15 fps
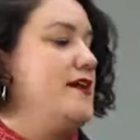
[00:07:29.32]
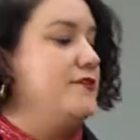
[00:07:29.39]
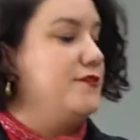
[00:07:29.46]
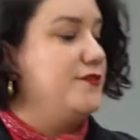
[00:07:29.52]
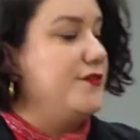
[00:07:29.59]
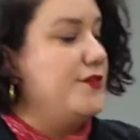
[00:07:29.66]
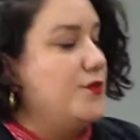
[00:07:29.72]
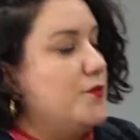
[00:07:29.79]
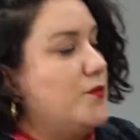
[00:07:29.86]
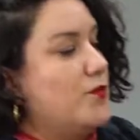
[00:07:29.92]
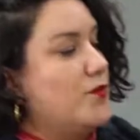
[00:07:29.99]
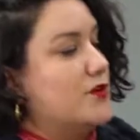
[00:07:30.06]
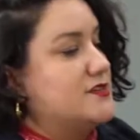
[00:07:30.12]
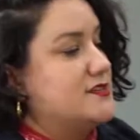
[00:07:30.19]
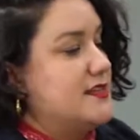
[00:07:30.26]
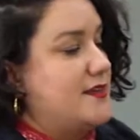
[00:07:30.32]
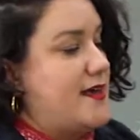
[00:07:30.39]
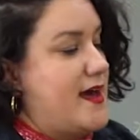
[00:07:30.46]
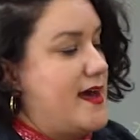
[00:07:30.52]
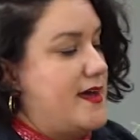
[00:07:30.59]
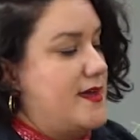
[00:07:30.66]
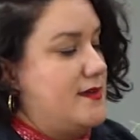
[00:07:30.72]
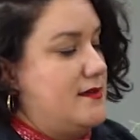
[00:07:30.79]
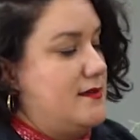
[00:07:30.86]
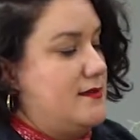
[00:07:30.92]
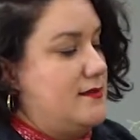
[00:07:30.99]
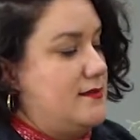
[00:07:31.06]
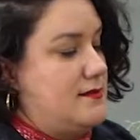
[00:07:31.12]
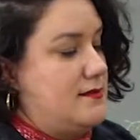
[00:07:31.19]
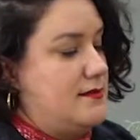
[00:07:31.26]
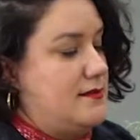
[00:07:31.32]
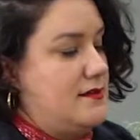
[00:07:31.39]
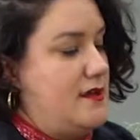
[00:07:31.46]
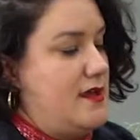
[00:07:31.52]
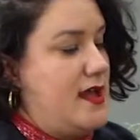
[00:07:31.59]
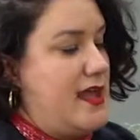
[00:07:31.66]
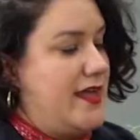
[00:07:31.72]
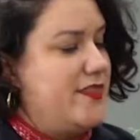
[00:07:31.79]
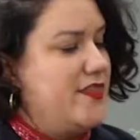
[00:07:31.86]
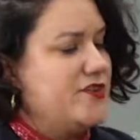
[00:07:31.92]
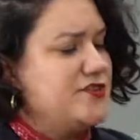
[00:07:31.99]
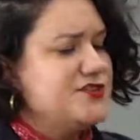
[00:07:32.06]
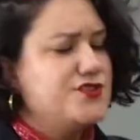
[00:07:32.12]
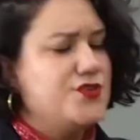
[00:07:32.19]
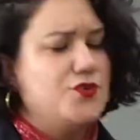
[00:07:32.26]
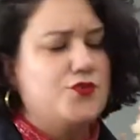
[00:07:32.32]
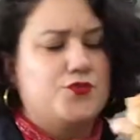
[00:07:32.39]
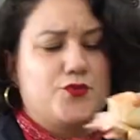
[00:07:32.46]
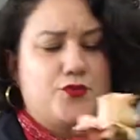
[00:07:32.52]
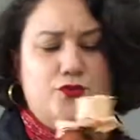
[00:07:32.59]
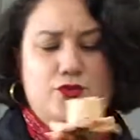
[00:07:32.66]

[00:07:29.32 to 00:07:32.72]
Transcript: We'll add a few more to that. And there's no